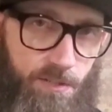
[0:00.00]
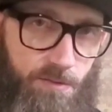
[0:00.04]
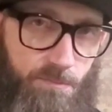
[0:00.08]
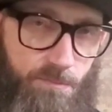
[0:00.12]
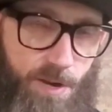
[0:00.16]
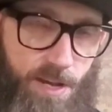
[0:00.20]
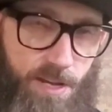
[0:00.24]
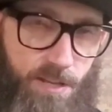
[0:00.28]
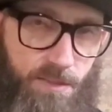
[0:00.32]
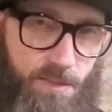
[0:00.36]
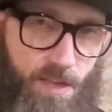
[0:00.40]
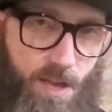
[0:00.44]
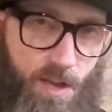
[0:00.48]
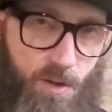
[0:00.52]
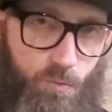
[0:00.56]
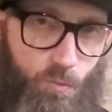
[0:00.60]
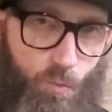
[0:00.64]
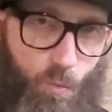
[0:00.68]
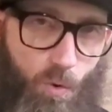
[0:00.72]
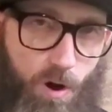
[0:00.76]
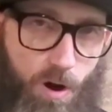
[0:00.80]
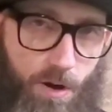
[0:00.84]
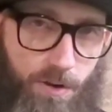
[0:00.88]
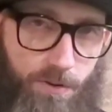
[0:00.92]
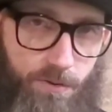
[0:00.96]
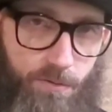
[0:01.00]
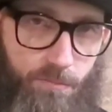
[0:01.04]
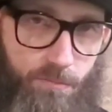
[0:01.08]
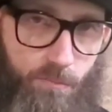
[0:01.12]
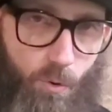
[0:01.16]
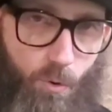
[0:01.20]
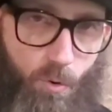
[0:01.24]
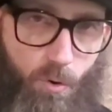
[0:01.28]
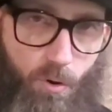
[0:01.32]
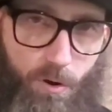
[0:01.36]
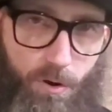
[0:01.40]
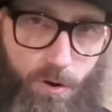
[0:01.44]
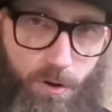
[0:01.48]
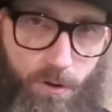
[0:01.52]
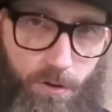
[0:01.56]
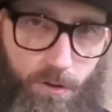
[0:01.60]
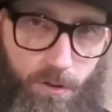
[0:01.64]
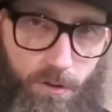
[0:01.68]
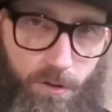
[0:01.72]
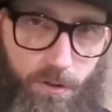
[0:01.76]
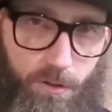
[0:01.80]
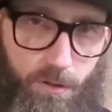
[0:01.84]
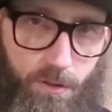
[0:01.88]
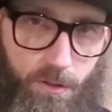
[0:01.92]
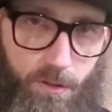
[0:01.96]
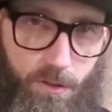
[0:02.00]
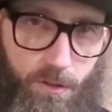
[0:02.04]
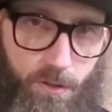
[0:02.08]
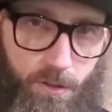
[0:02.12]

to make that water boil?